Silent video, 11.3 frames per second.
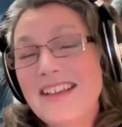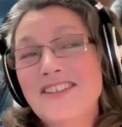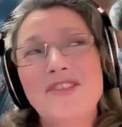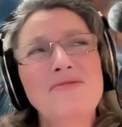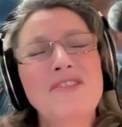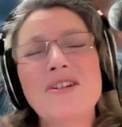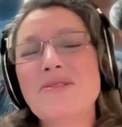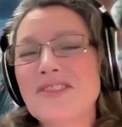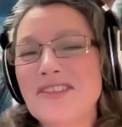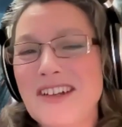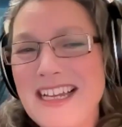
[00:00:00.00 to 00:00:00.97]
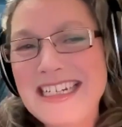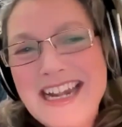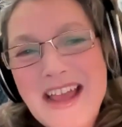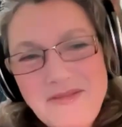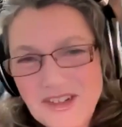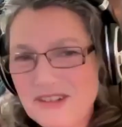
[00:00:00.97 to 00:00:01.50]
Do yeah. folks online
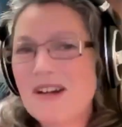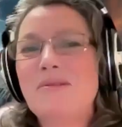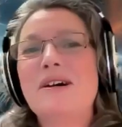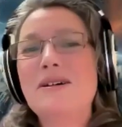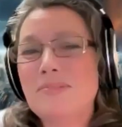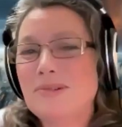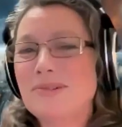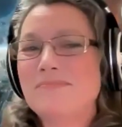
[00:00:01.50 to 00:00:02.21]
never grow up?